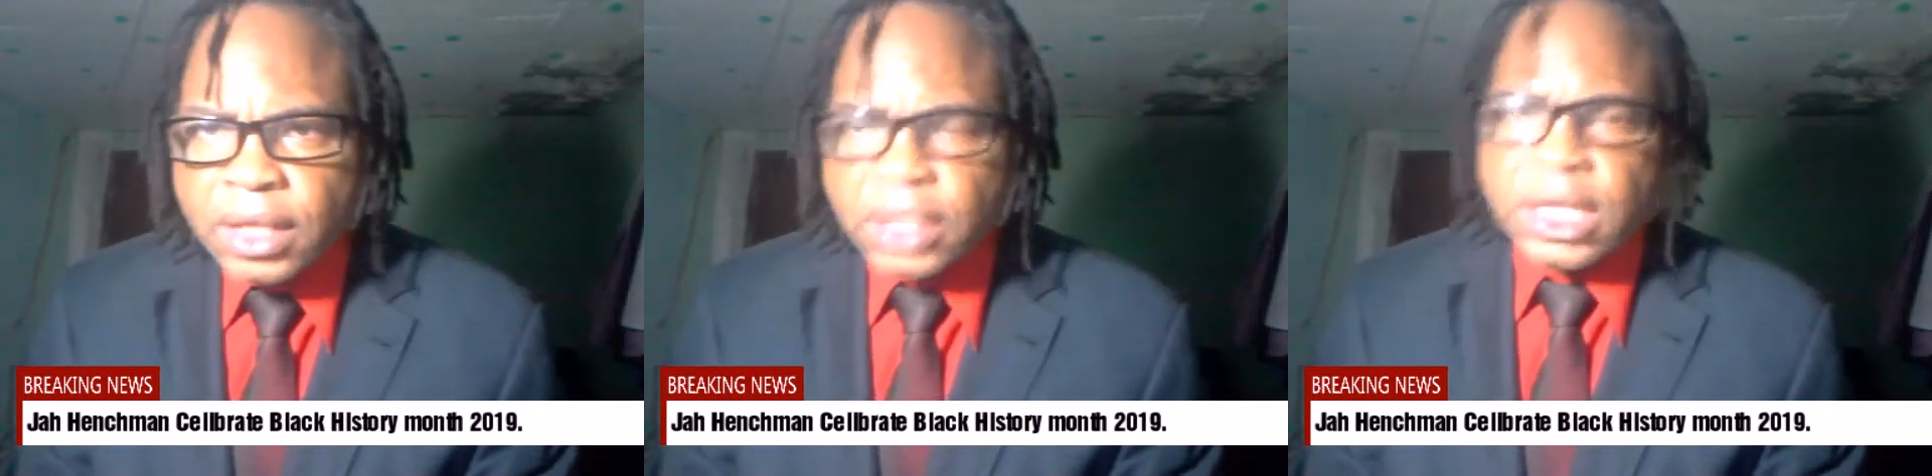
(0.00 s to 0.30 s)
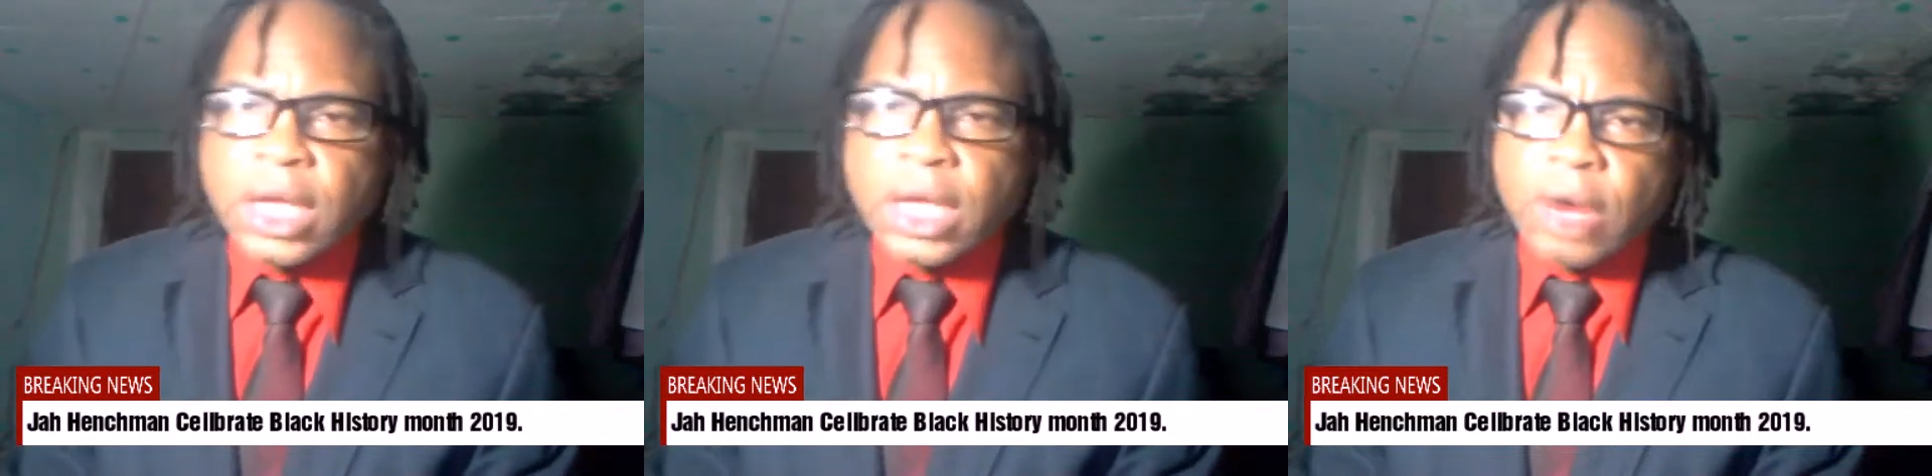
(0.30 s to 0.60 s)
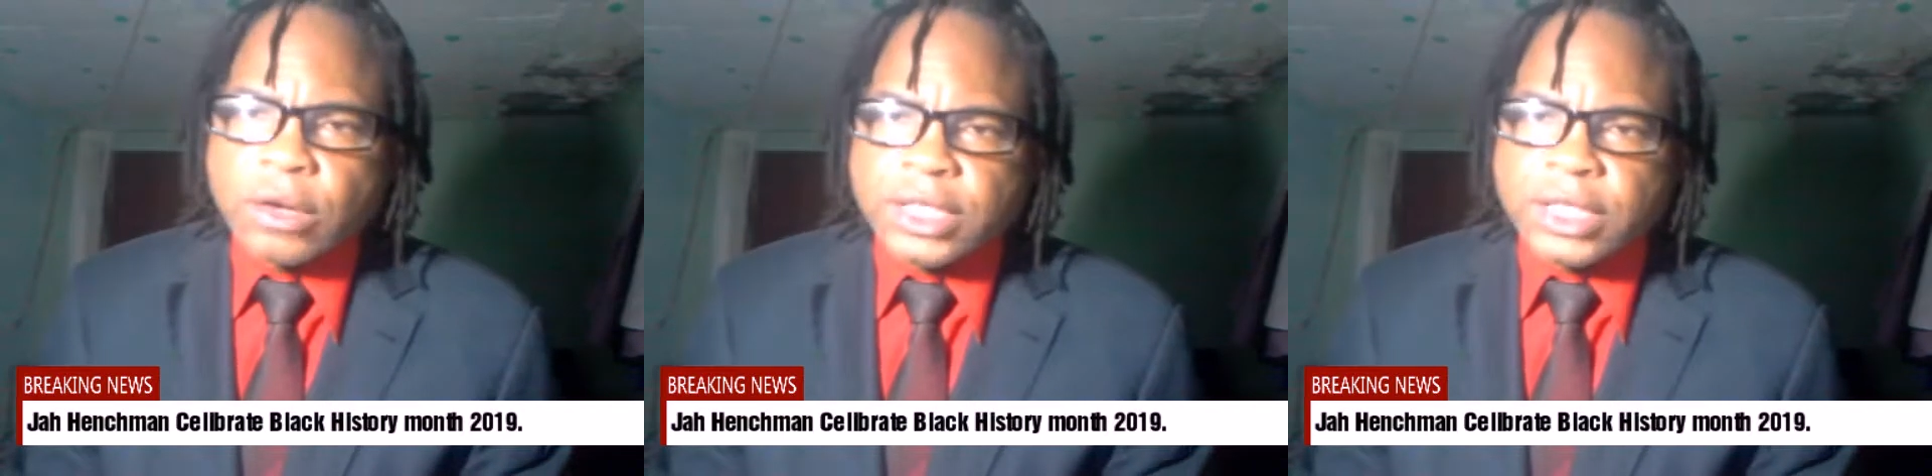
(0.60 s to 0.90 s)
You say you're
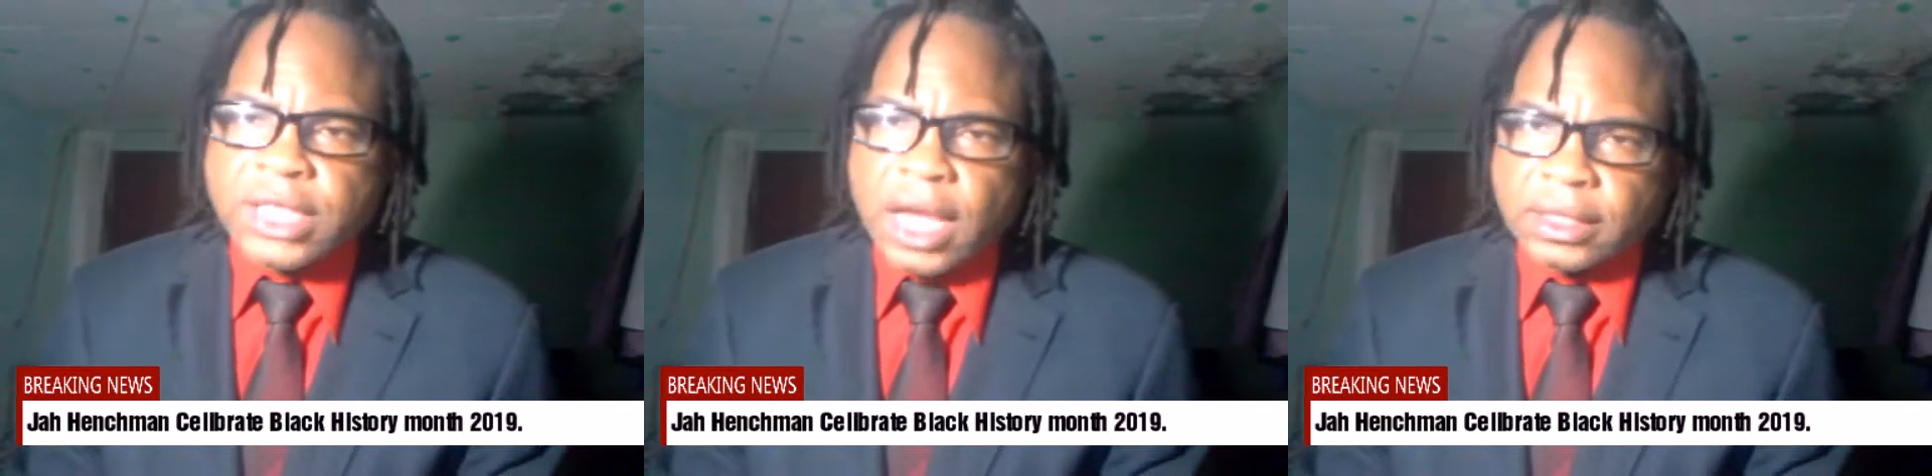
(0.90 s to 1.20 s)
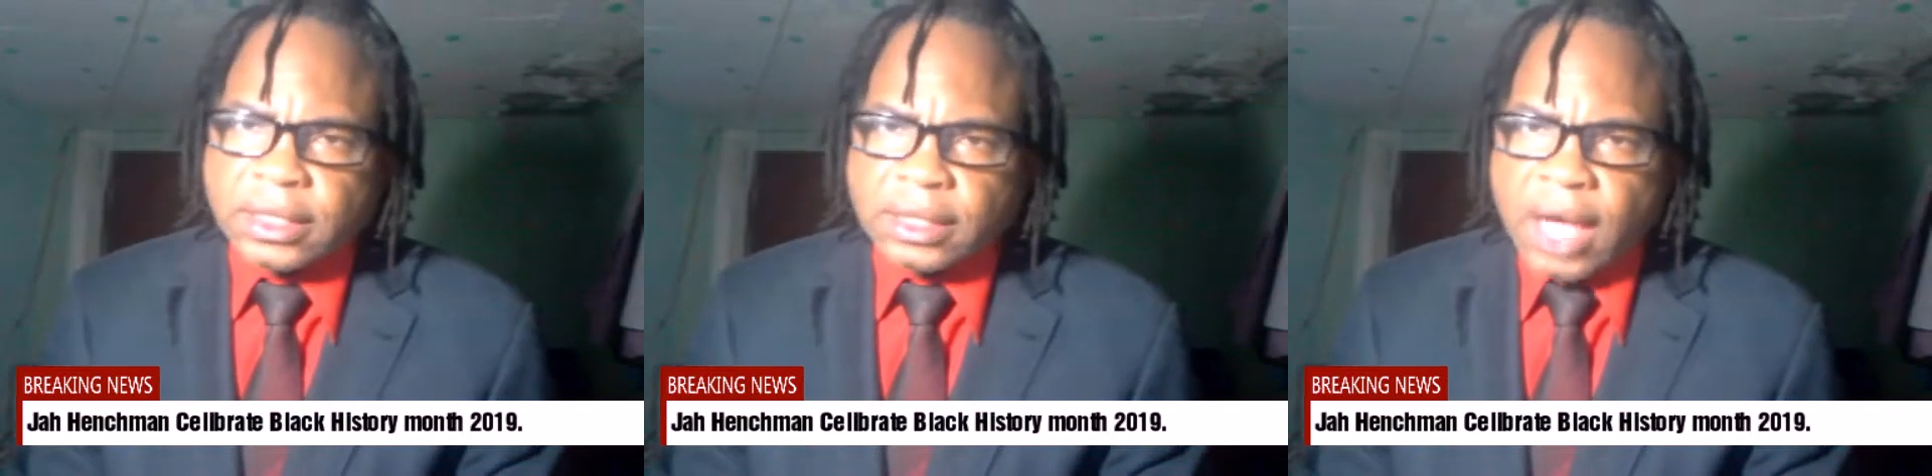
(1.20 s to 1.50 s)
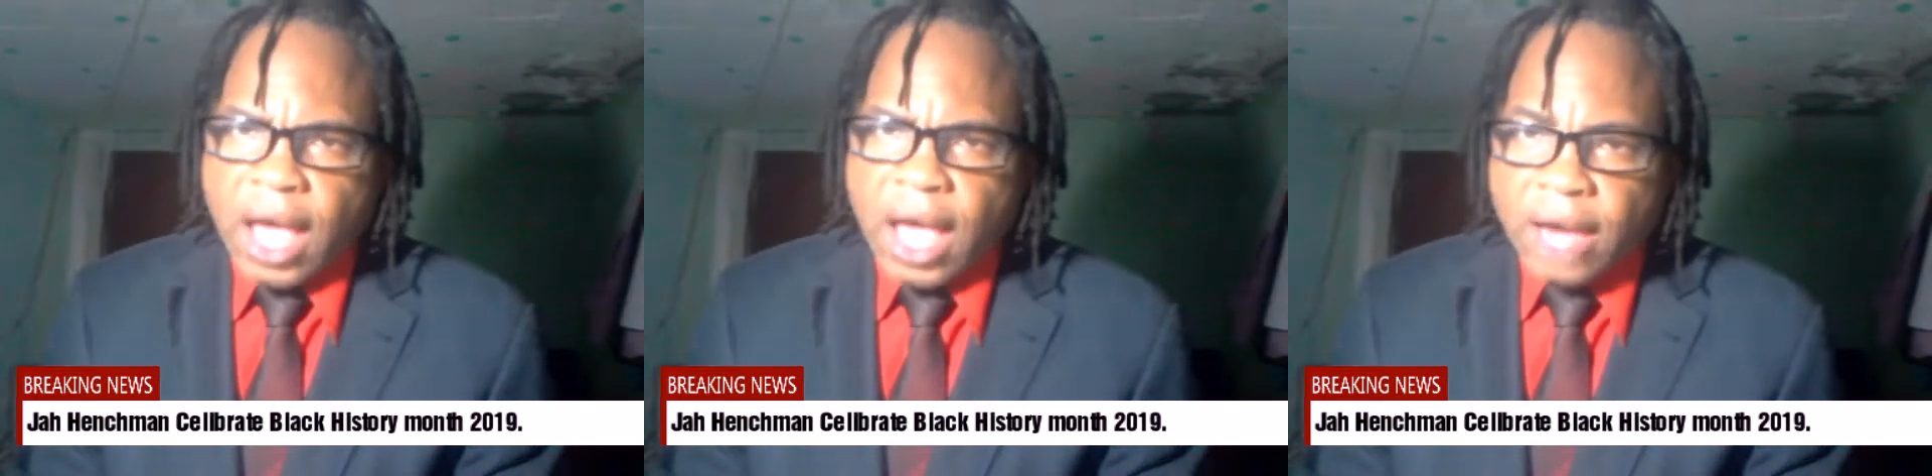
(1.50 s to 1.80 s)
a Christian
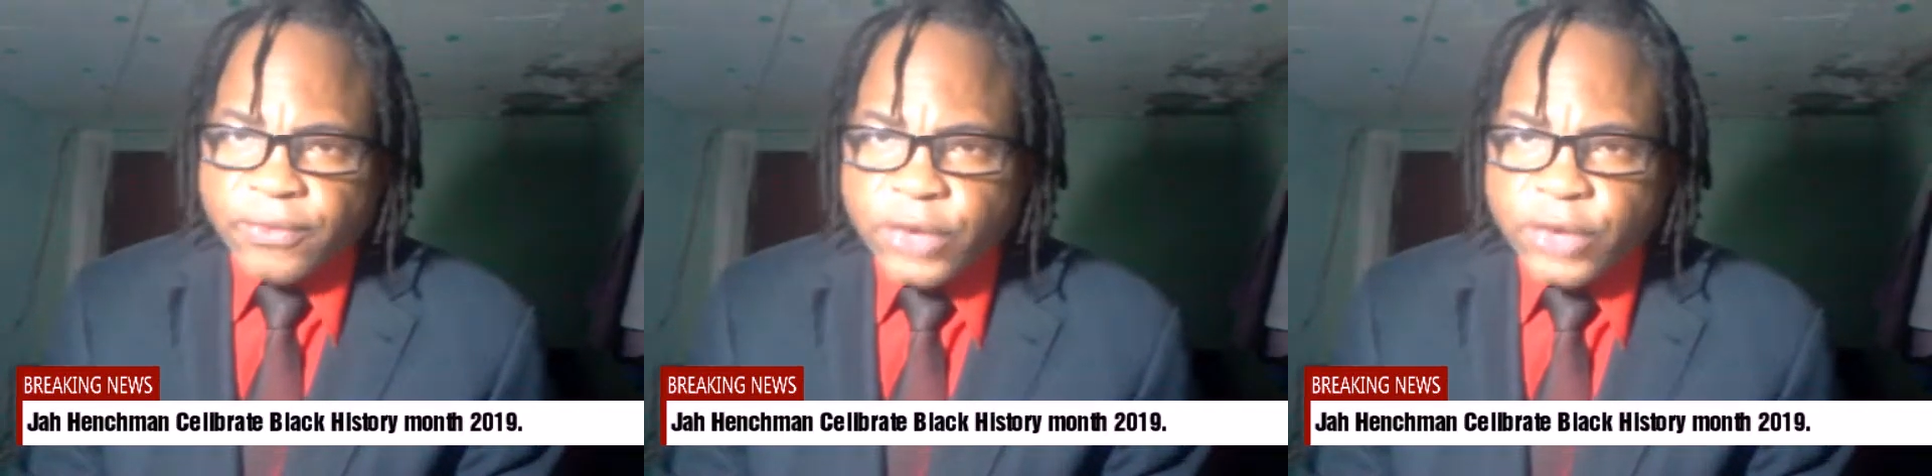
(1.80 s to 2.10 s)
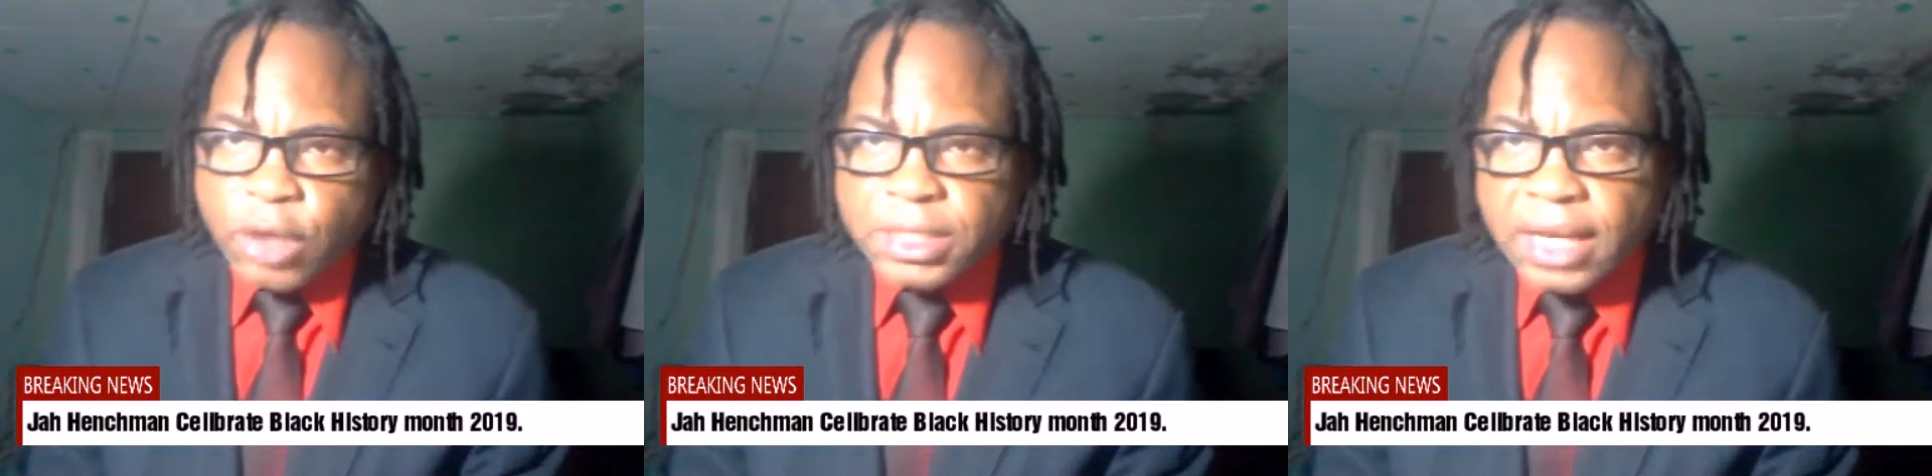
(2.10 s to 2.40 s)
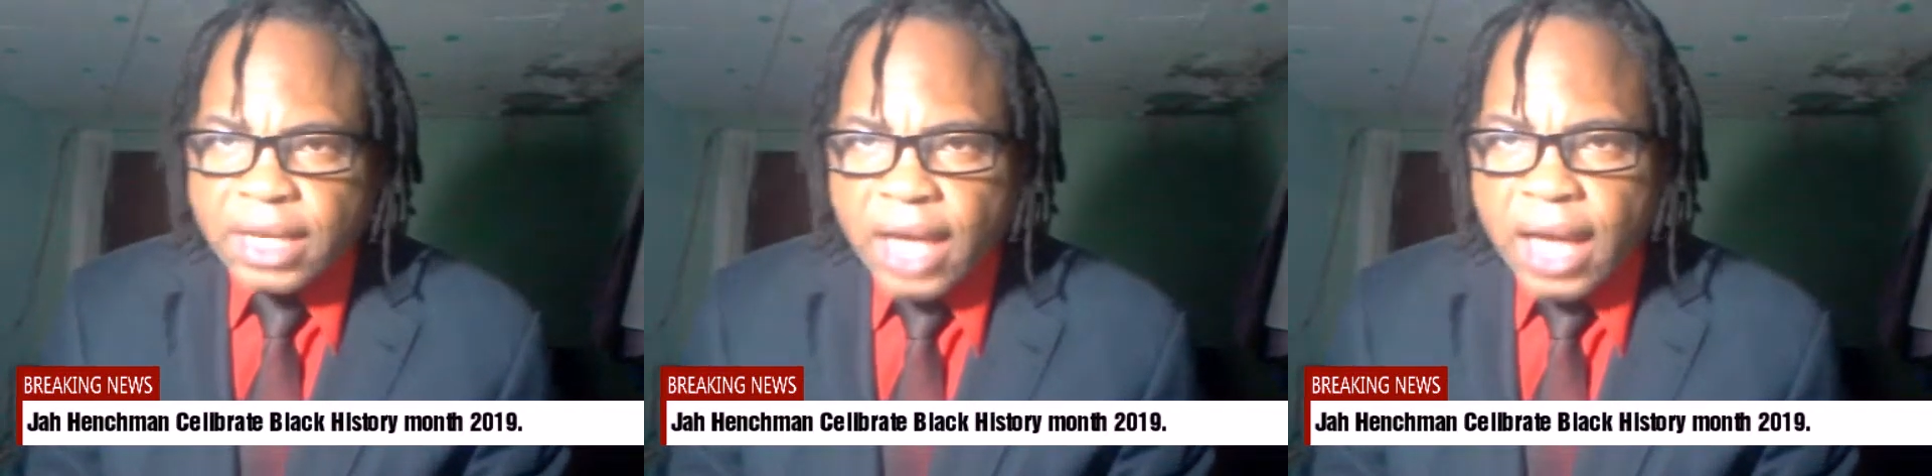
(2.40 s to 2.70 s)
and freedom is
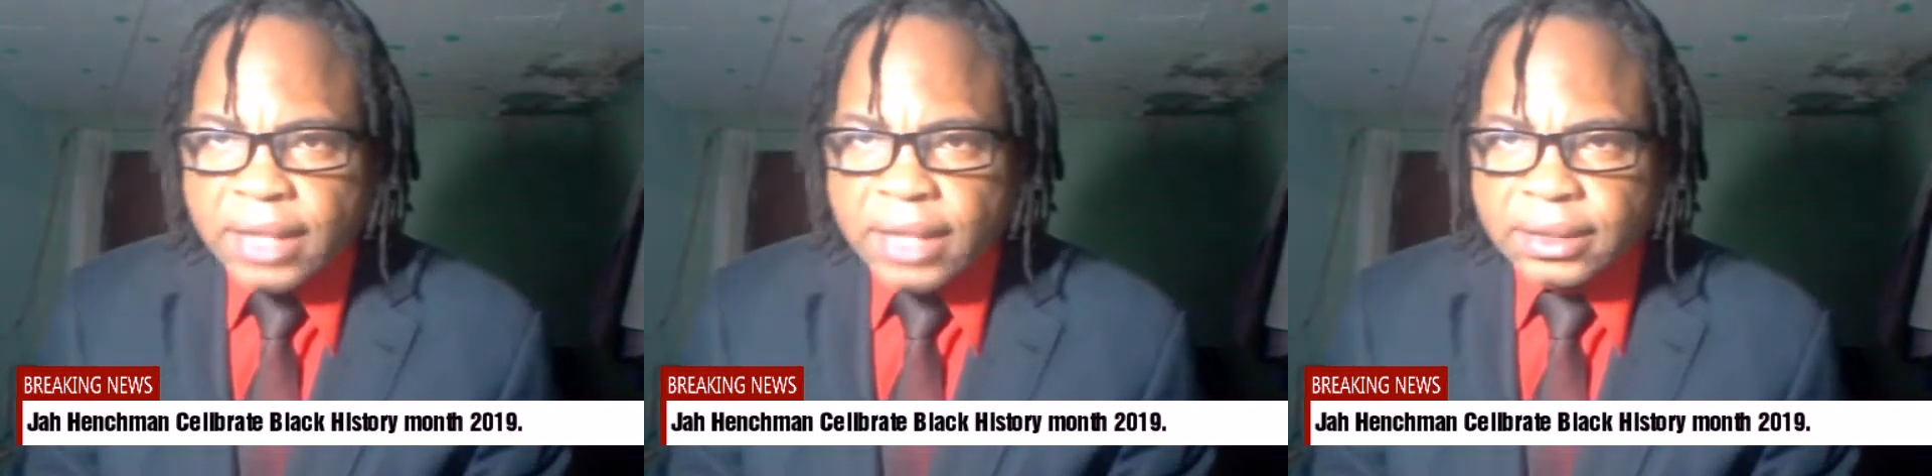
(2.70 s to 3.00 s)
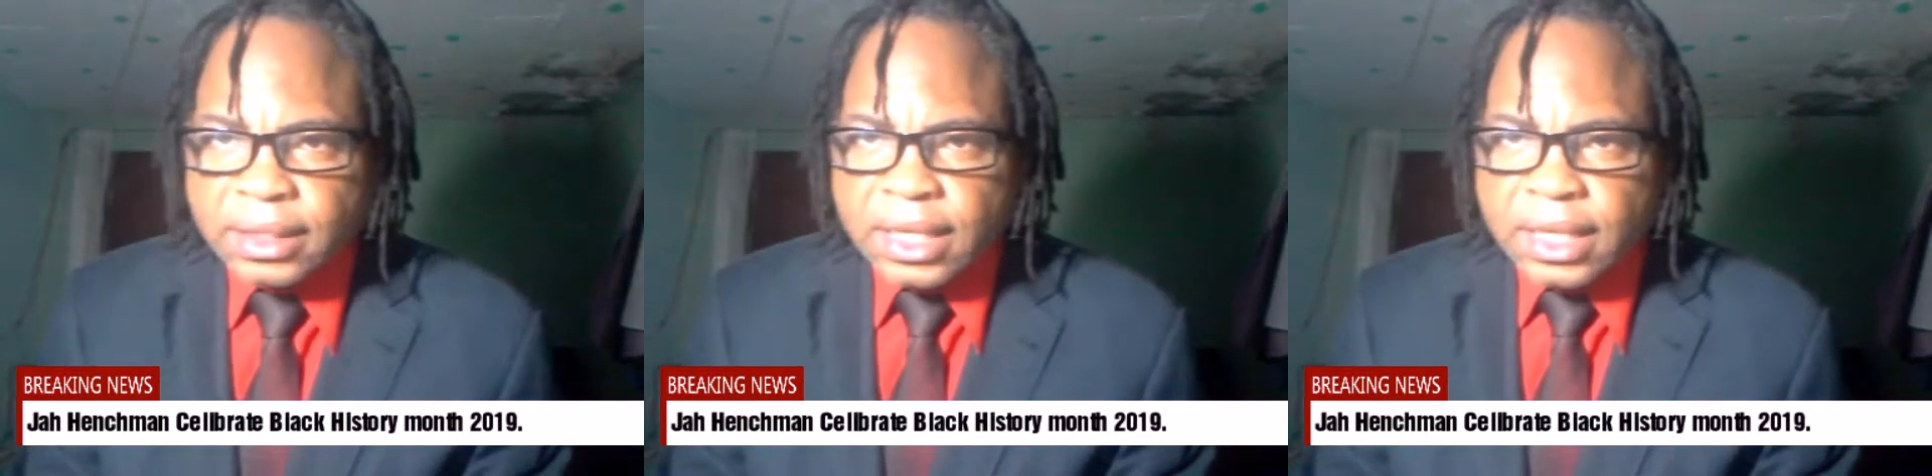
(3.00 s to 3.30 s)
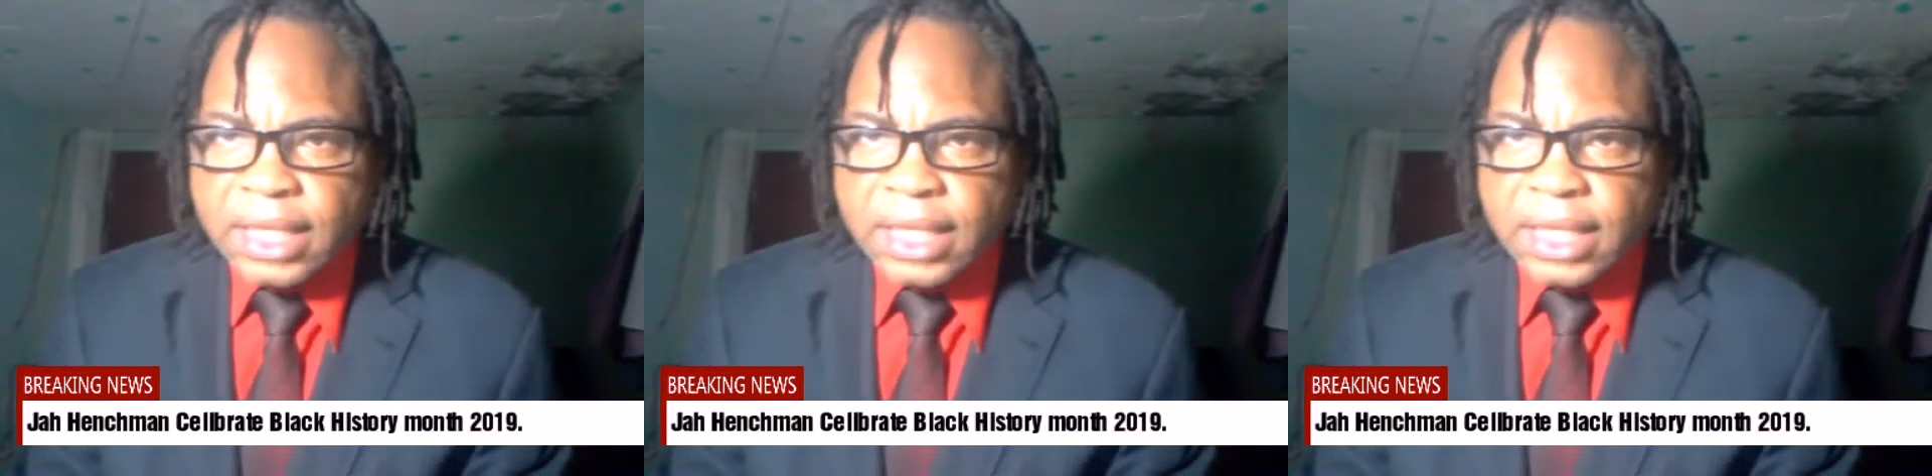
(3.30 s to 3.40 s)
at hand,